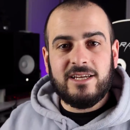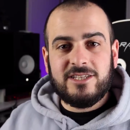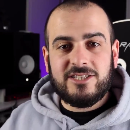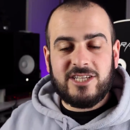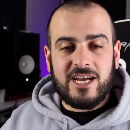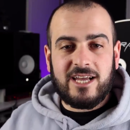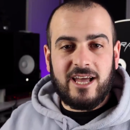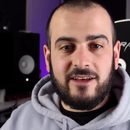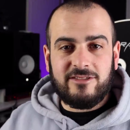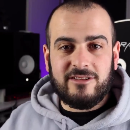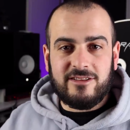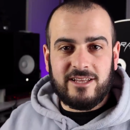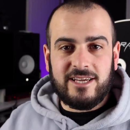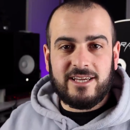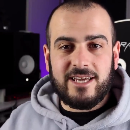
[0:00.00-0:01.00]
check out the
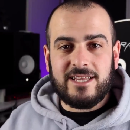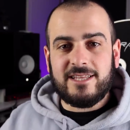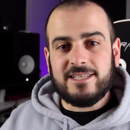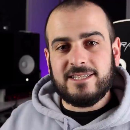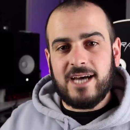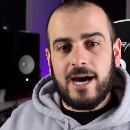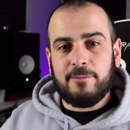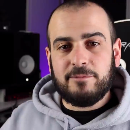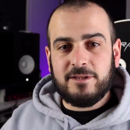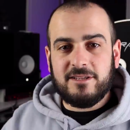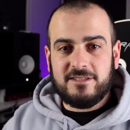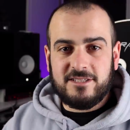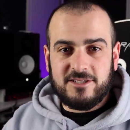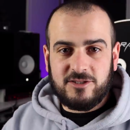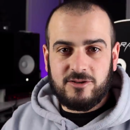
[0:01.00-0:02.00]
link at the top of
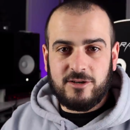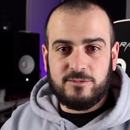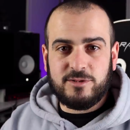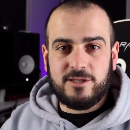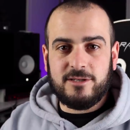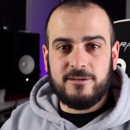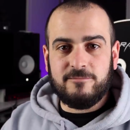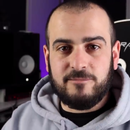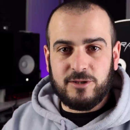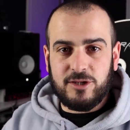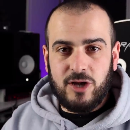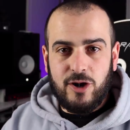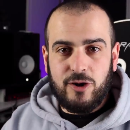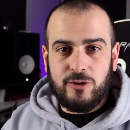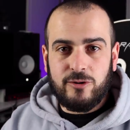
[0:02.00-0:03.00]
the description
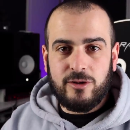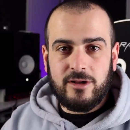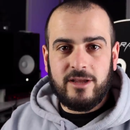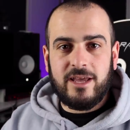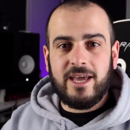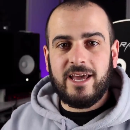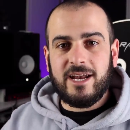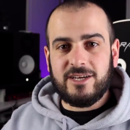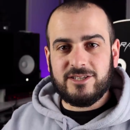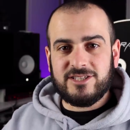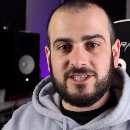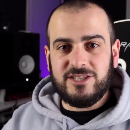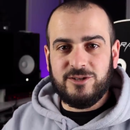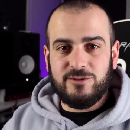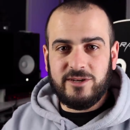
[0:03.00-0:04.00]
below, and I'll
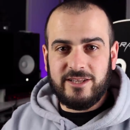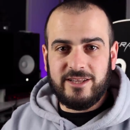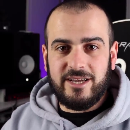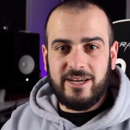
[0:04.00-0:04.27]
see you in